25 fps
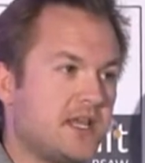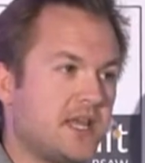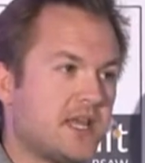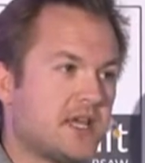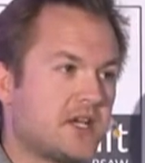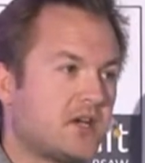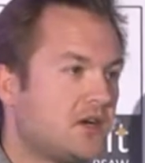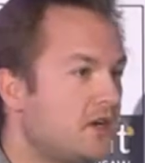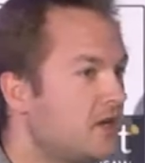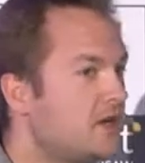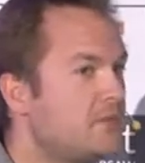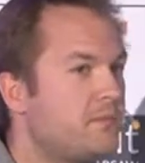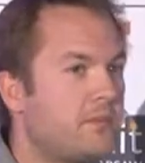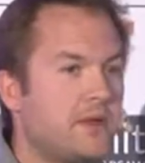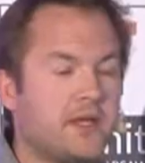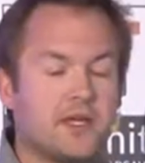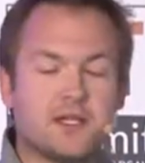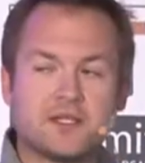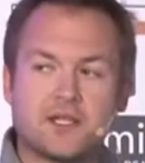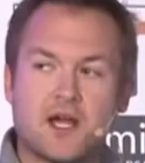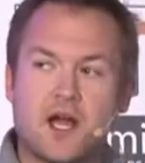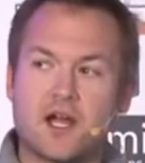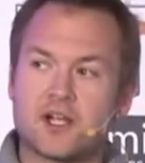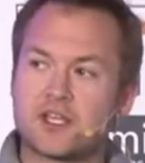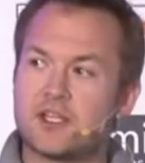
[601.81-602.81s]
it could be a
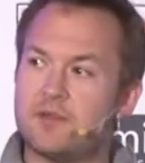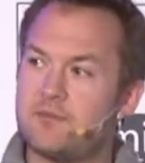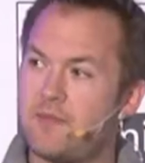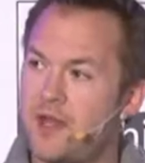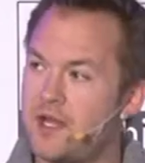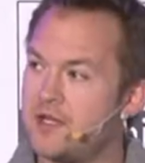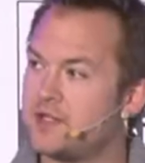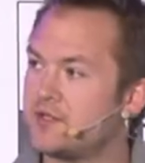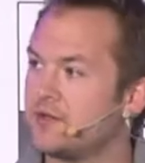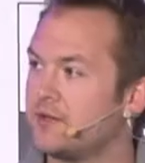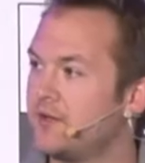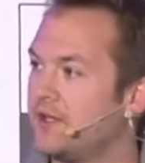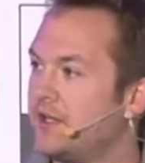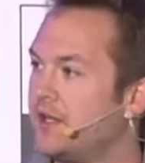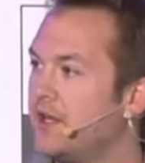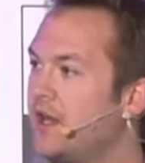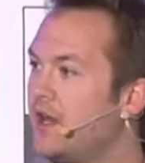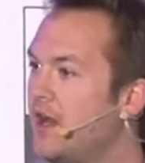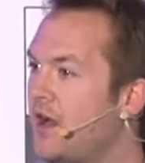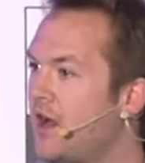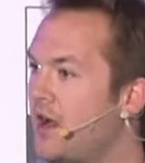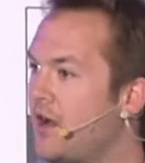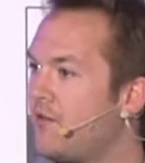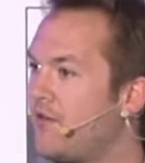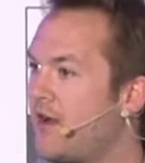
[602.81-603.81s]
documentary
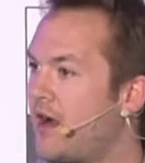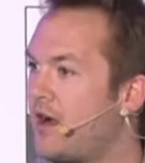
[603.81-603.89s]
of how